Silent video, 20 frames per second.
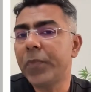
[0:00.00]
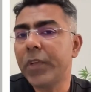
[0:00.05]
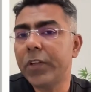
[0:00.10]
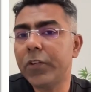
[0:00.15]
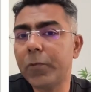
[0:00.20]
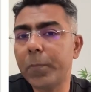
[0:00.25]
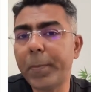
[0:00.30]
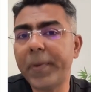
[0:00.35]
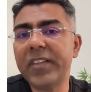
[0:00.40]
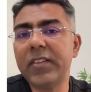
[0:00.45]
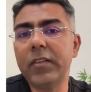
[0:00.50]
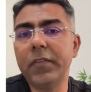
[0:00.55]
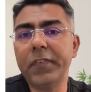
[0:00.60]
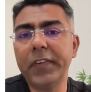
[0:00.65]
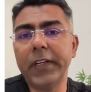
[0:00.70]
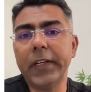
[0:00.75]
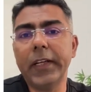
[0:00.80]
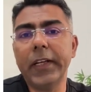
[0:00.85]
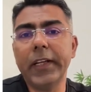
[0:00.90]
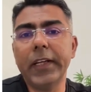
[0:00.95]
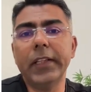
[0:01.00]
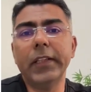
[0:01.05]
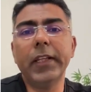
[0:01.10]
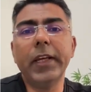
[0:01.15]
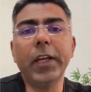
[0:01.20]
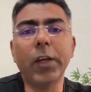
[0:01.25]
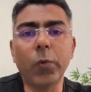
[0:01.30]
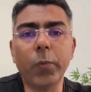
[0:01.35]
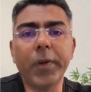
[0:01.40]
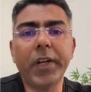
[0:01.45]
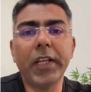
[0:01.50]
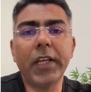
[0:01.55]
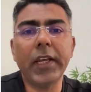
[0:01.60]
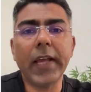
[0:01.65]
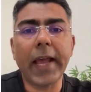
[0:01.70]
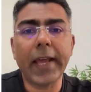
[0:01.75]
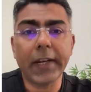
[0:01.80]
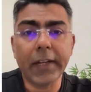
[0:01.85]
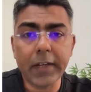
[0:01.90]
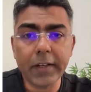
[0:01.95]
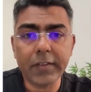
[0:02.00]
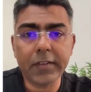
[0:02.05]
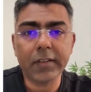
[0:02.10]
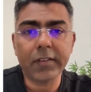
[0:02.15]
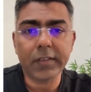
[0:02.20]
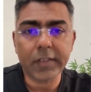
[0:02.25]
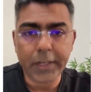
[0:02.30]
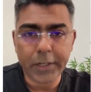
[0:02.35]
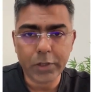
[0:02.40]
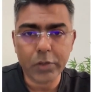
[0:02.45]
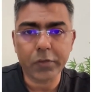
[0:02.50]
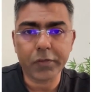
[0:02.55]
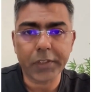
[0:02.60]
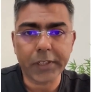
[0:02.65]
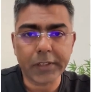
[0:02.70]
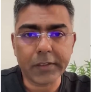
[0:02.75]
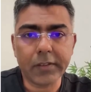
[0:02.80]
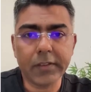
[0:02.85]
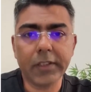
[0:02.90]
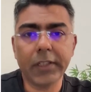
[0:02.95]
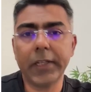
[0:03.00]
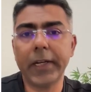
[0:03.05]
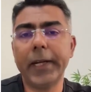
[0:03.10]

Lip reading: specifically in the equity analysis side of things.